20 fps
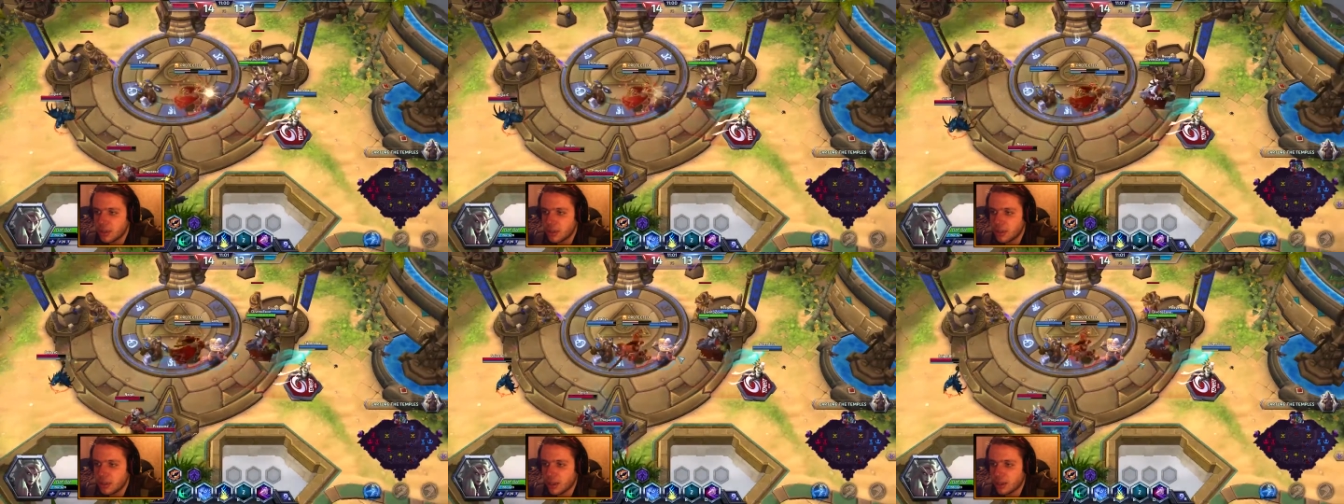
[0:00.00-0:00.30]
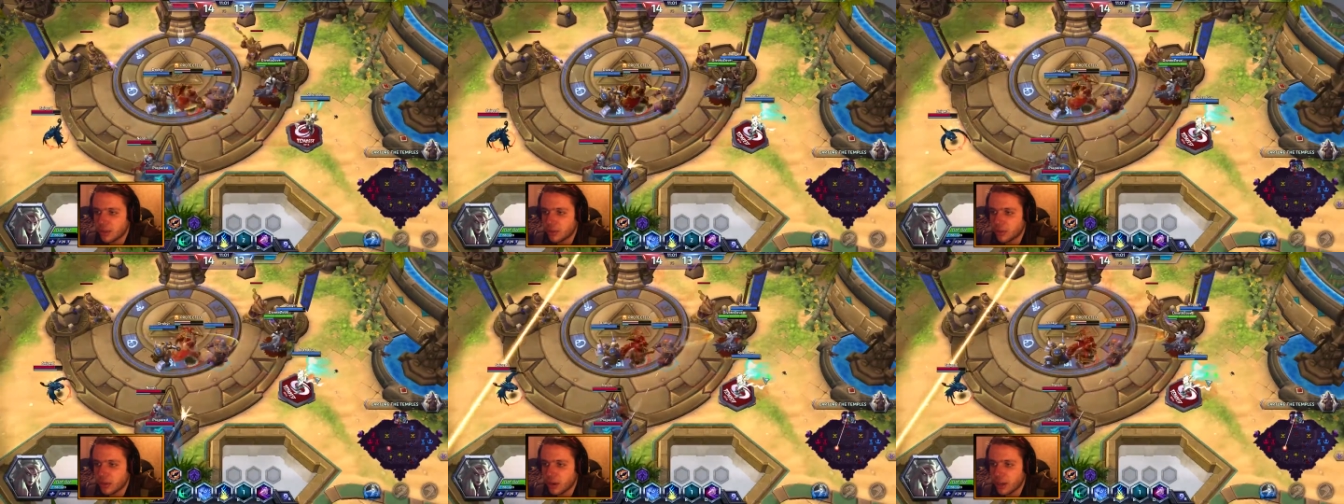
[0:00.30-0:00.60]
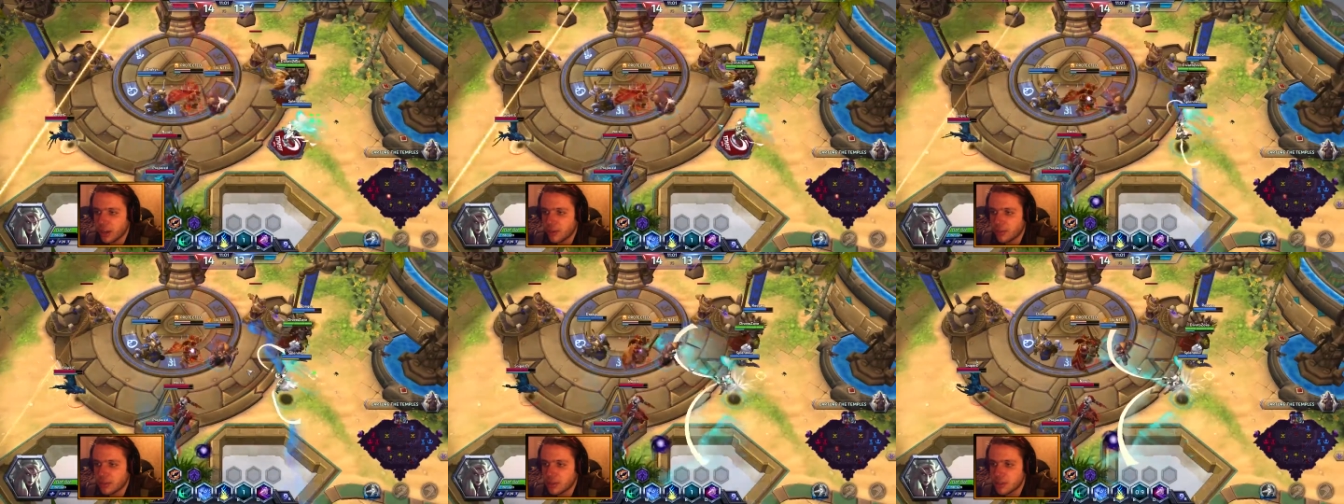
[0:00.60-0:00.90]
uh,
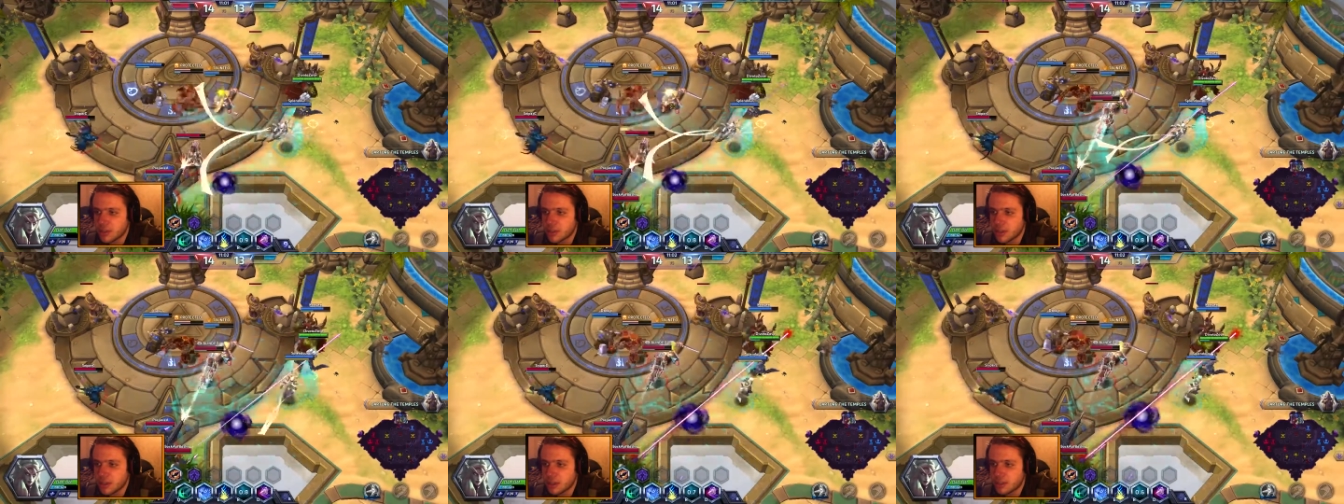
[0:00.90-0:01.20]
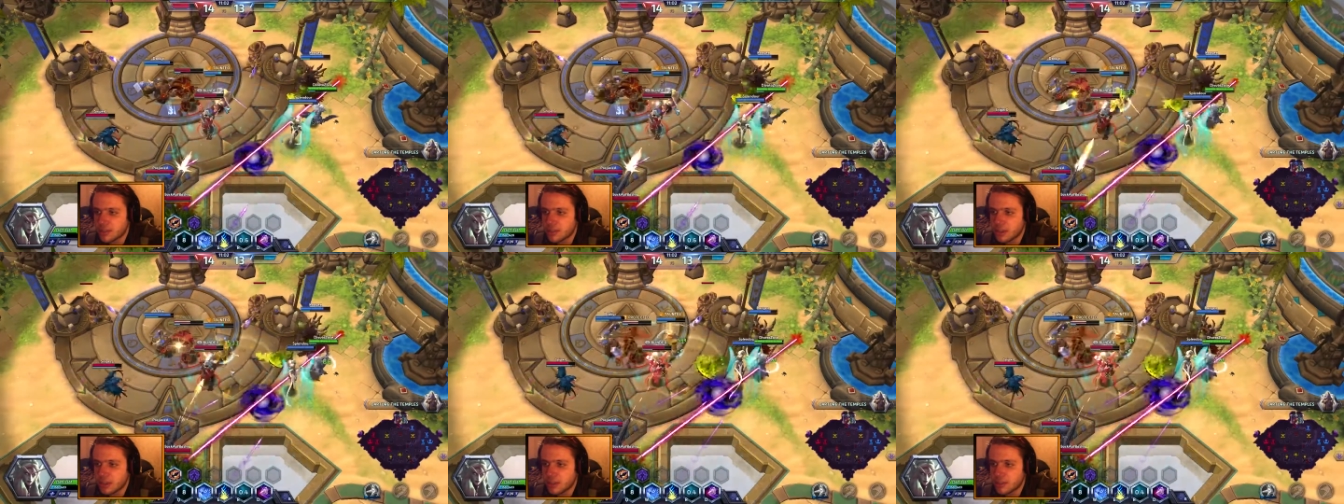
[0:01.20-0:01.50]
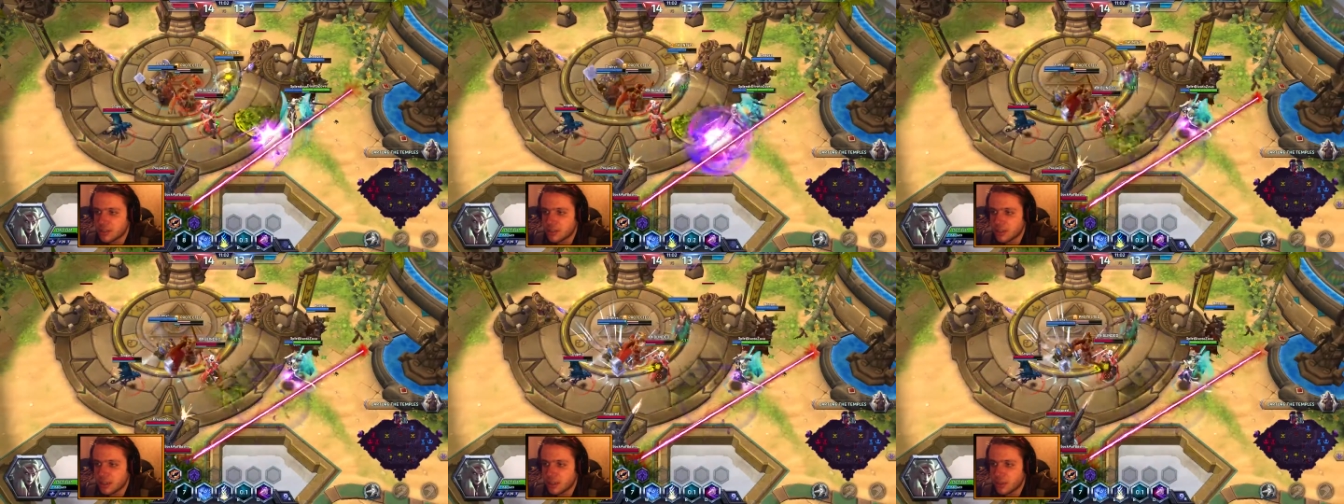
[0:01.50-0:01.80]
Greymane is getting
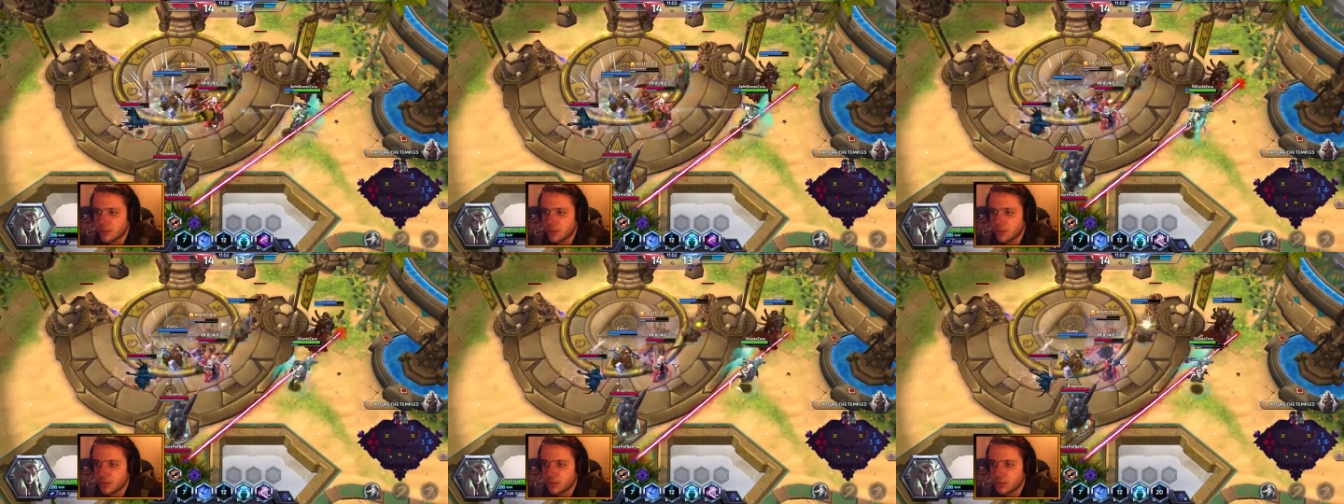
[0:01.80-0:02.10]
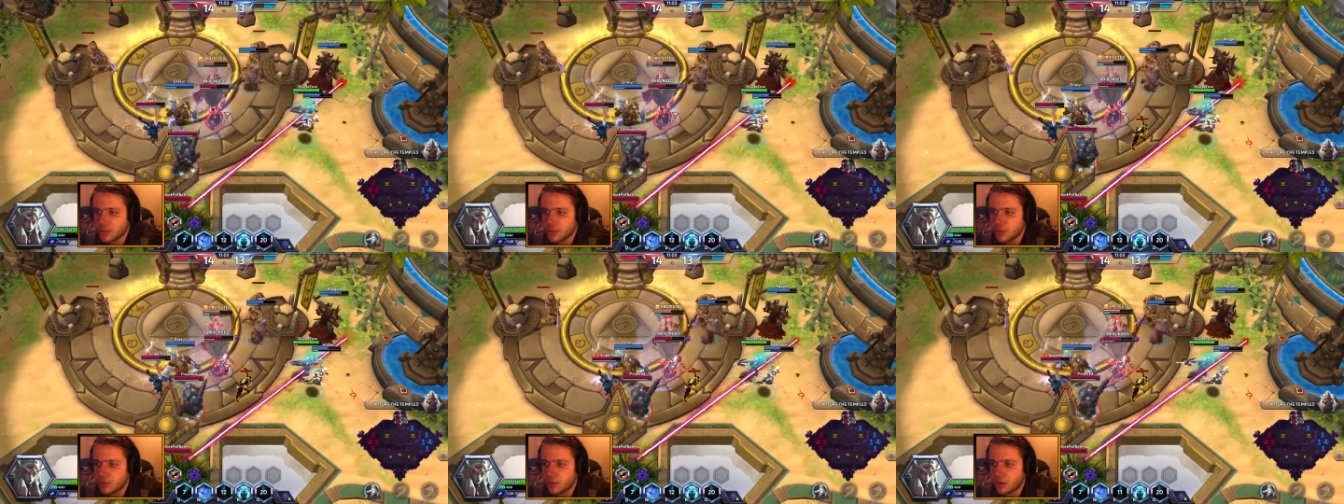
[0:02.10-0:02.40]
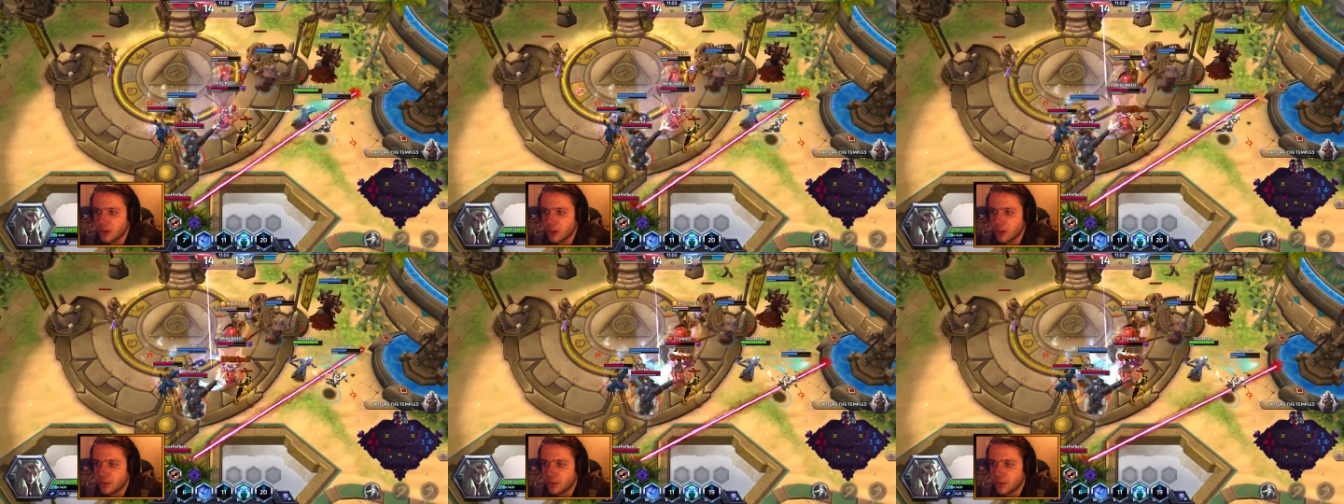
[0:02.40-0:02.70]
taunted. I'm going to heal
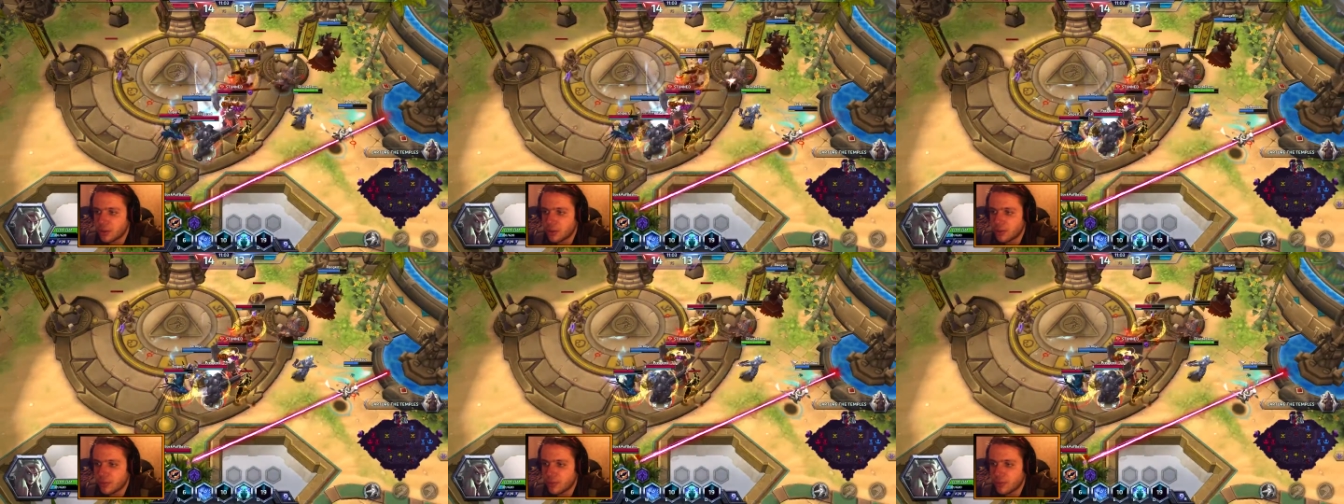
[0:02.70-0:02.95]
Greymane.